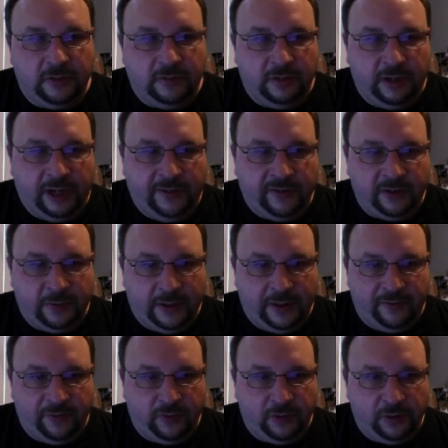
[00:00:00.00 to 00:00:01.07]
right after my
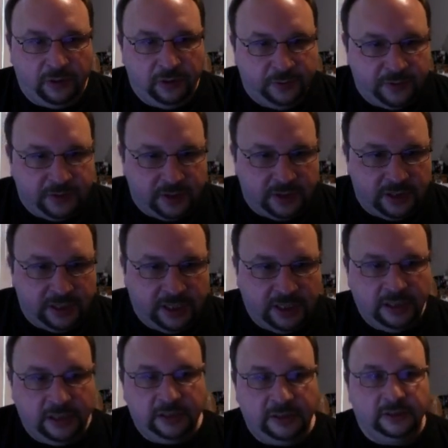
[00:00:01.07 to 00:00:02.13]
for loops are
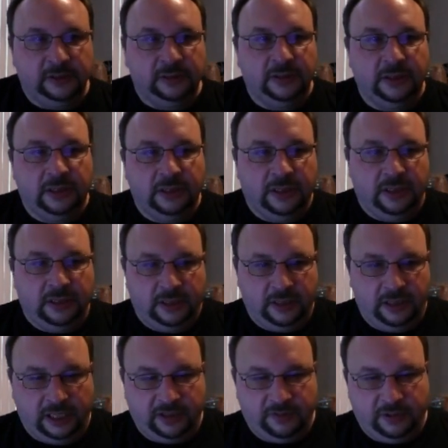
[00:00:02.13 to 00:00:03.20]
done,
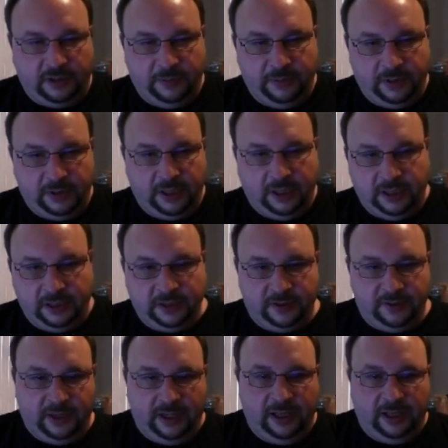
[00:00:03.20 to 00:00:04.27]
that's where I'll put the
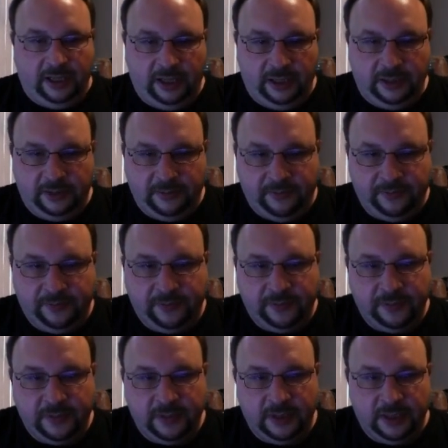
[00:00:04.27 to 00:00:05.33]
console write line.
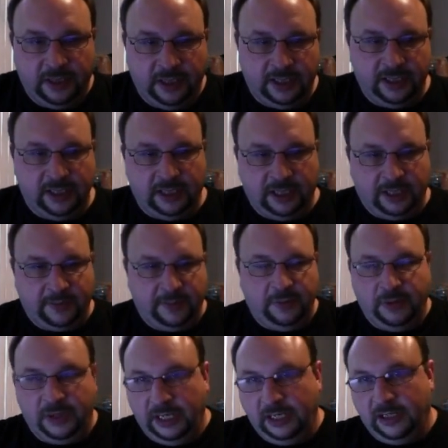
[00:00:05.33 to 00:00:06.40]
It didn't like
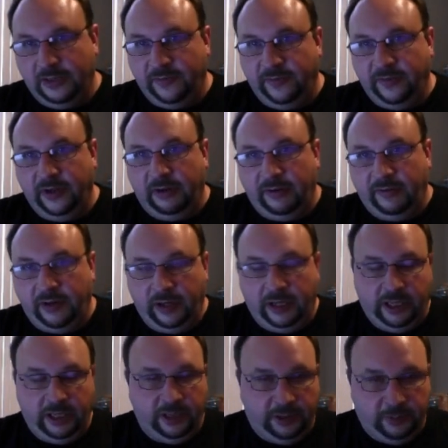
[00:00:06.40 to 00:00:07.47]
putting it very,
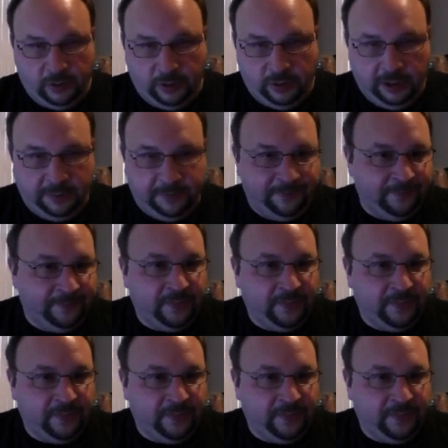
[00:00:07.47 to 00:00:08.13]
very end of the program.